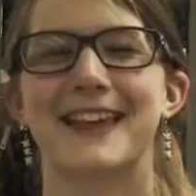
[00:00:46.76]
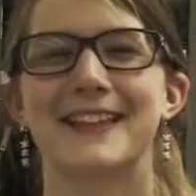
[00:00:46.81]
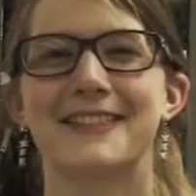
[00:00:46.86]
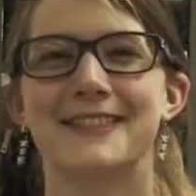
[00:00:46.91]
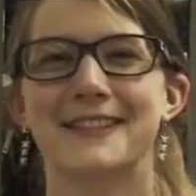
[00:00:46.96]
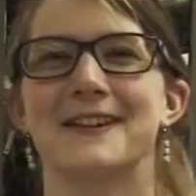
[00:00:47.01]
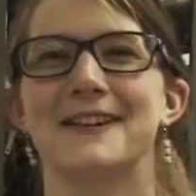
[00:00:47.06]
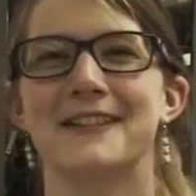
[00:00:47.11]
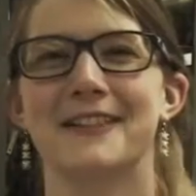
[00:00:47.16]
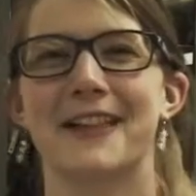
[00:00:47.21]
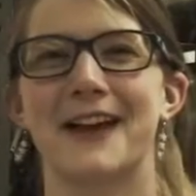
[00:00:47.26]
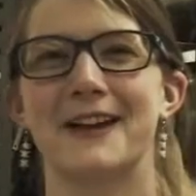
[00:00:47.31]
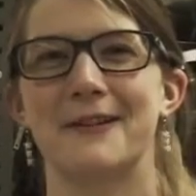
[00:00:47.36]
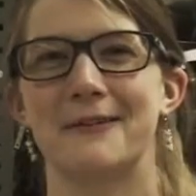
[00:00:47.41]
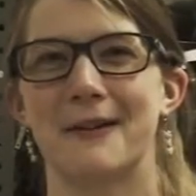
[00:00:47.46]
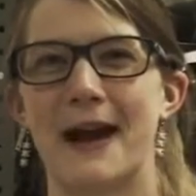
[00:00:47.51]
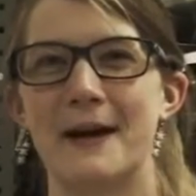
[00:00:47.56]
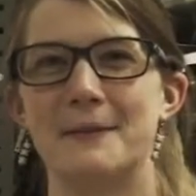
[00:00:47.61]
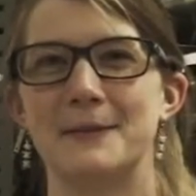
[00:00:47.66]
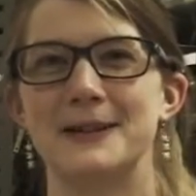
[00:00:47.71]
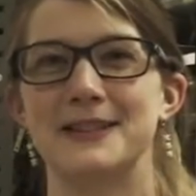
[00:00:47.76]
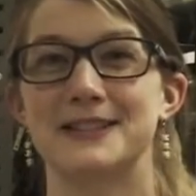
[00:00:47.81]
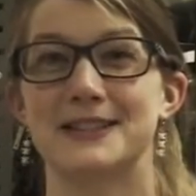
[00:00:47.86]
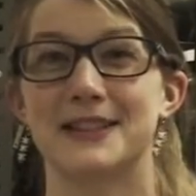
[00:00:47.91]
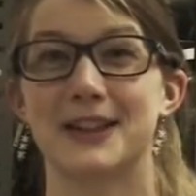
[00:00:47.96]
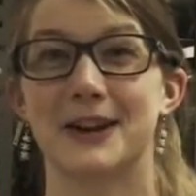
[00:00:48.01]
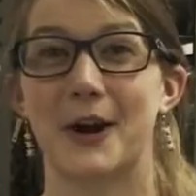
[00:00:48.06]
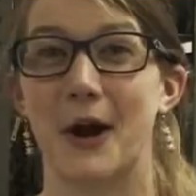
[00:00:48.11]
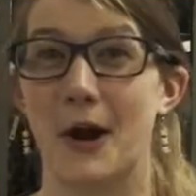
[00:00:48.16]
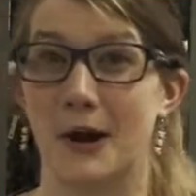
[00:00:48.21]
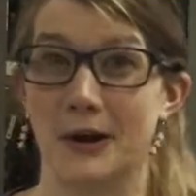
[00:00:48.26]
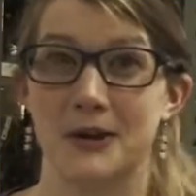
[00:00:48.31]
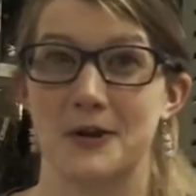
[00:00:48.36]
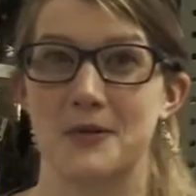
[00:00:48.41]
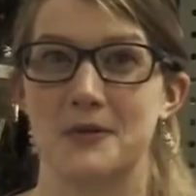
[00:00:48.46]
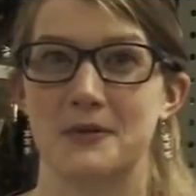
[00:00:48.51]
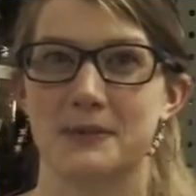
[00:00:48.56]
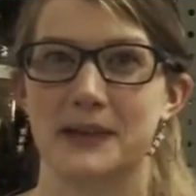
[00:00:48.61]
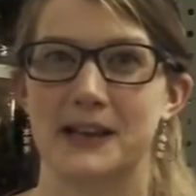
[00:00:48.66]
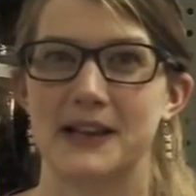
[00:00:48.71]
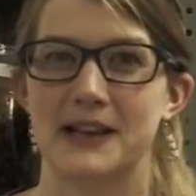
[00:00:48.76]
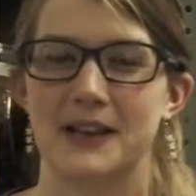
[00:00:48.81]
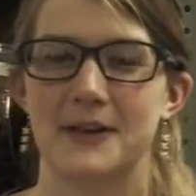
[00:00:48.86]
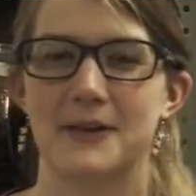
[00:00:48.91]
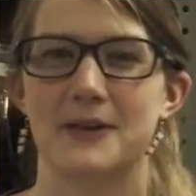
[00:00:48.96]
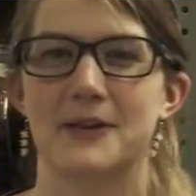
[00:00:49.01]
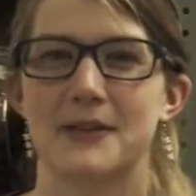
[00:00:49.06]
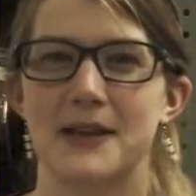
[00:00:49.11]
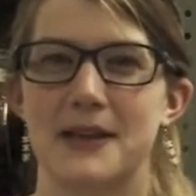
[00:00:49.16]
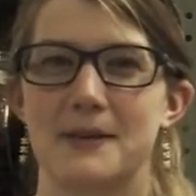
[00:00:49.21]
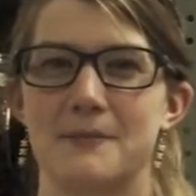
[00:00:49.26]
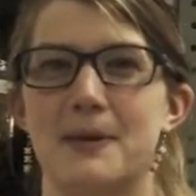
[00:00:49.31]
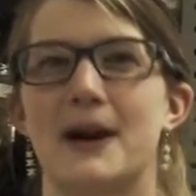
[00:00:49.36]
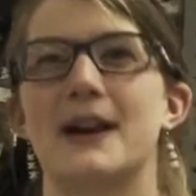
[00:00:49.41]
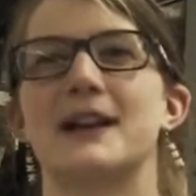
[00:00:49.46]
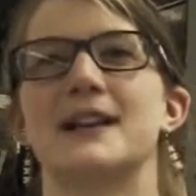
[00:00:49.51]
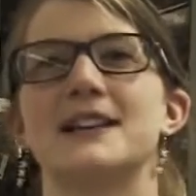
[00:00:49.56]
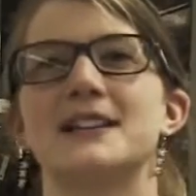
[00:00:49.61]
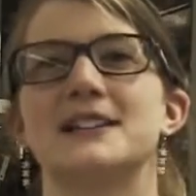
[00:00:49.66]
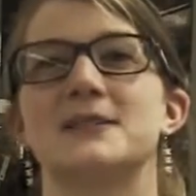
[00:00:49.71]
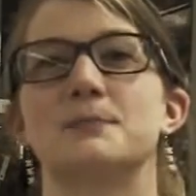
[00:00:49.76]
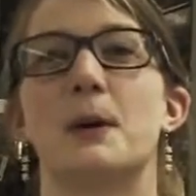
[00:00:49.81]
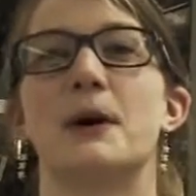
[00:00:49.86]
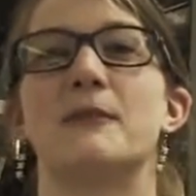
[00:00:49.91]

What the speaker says: They look like rabbits, they're arguably cuter than bunnies,